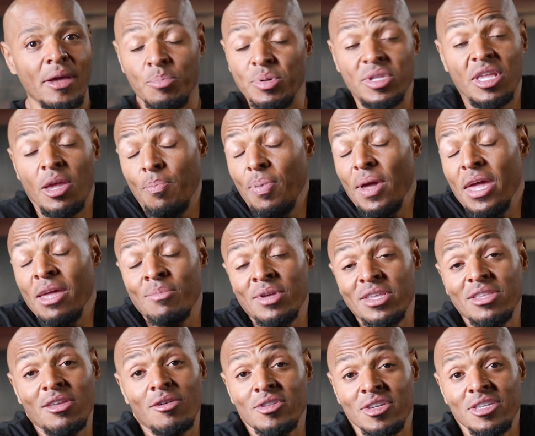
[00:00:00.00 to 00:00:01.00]
but they paid
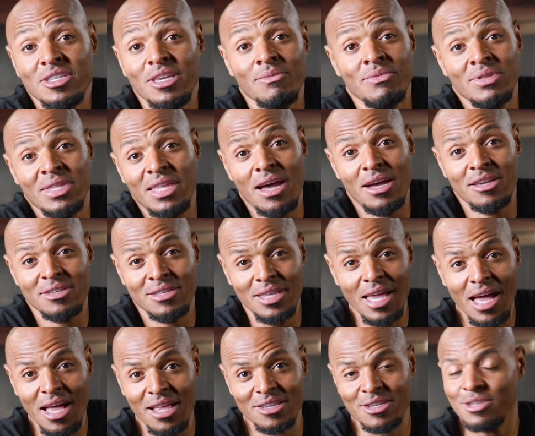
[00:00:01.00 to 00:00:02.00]
me
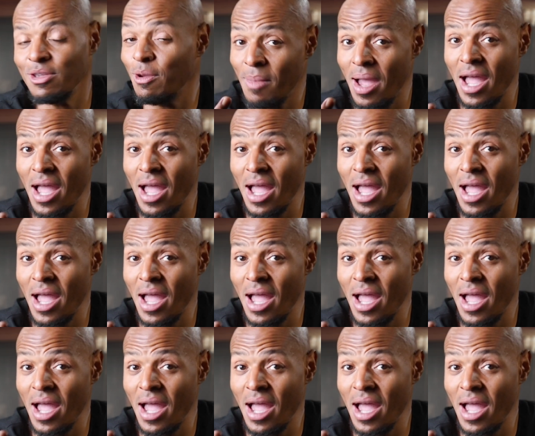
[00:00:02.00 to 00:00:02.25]
$37,000. Now,